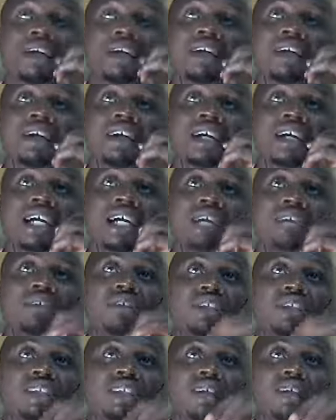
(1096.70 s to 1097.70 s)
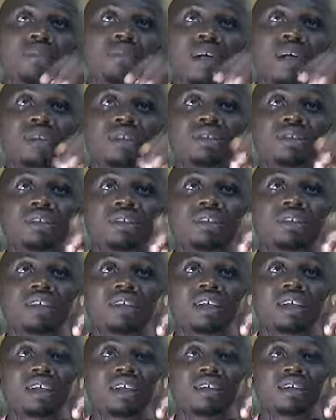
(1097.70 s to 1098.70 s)
I talked about
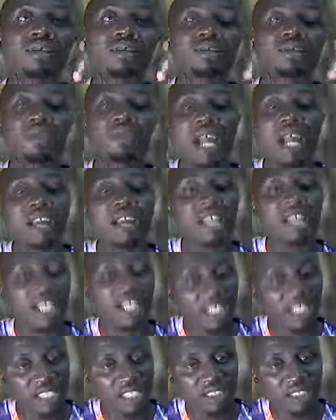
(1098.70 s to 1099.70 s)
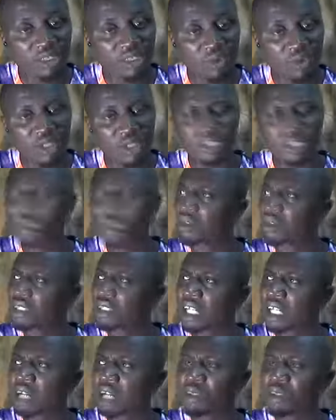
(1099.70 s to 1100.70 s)
where you can get a quality one.
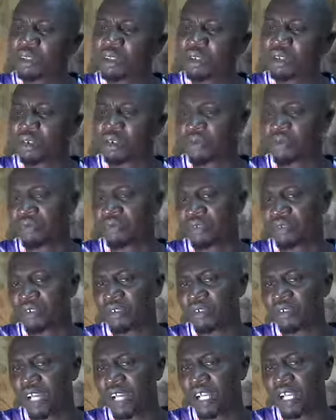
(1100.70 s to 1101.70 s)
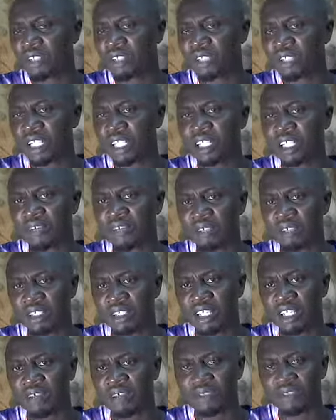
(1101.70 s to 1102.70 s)
I don't know if I actually have done
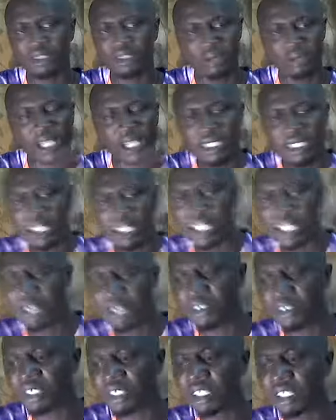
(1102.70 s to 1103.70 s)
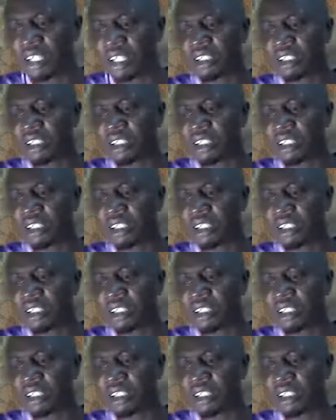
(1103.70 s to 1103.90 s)
that video, but I think I've done that.